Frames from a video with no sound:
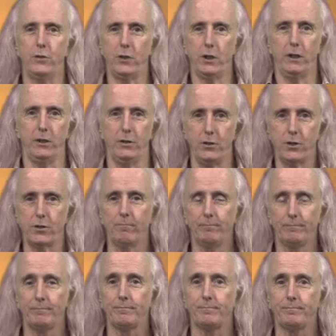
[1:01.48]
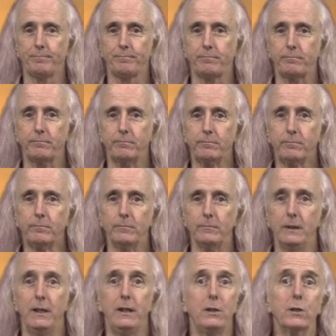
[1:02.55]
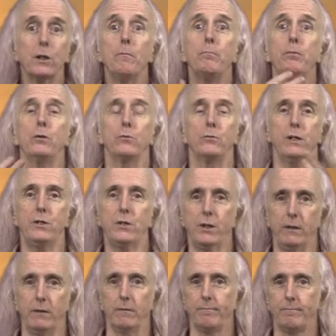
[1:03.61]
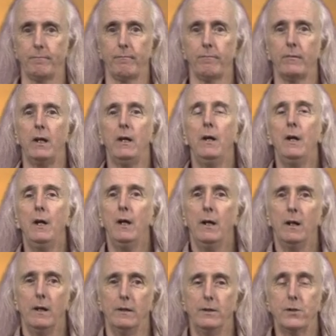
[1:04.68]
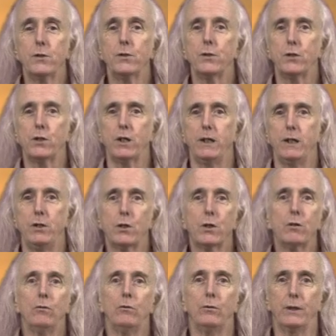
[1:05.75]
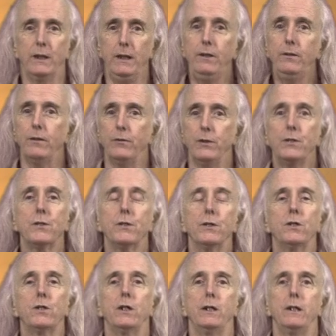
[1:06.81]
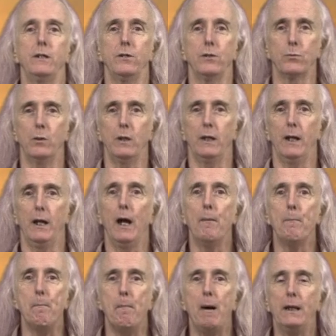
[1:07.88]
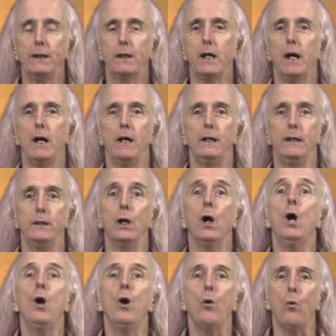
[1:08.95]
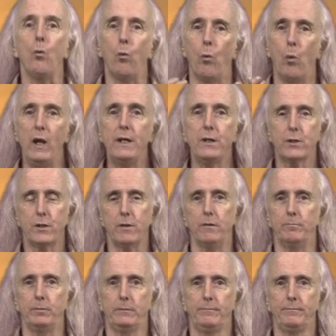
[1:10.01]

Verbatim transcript: change. It's progressing. And this is the change called ether. This is the change where mankind wakes up